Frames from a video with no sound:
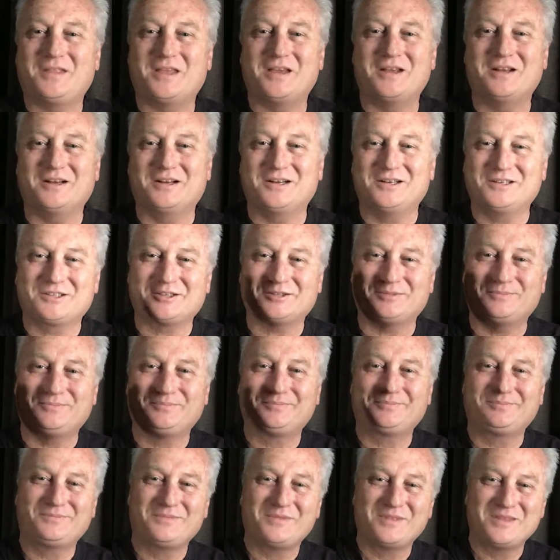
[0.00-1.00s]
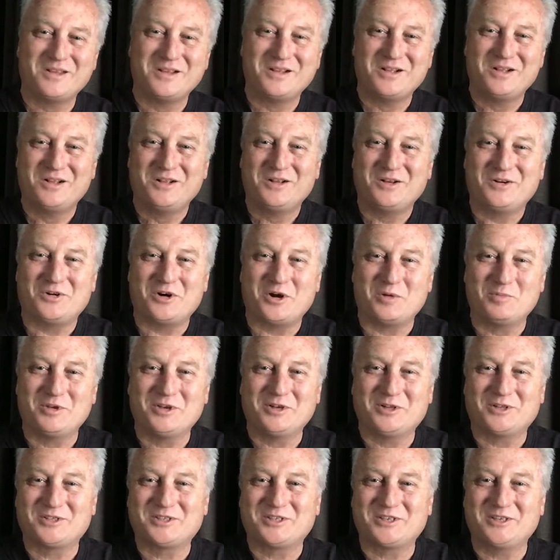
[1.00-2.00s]
Hey guys,
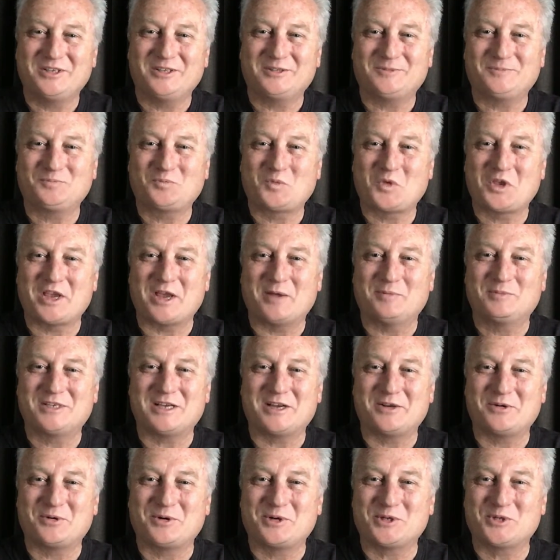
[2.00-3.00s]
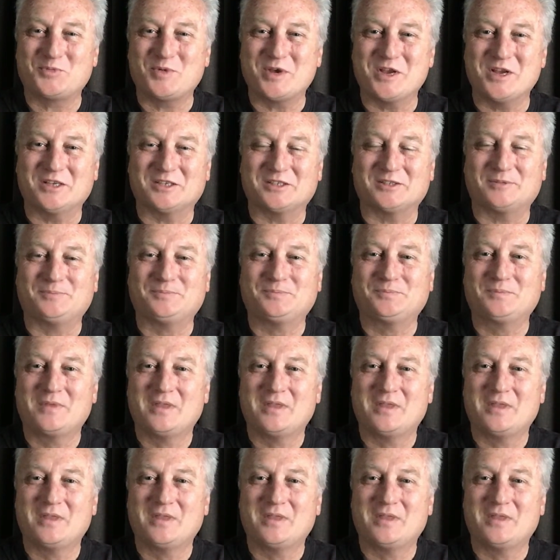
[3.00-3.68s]
Robgillt here, Capetownspares.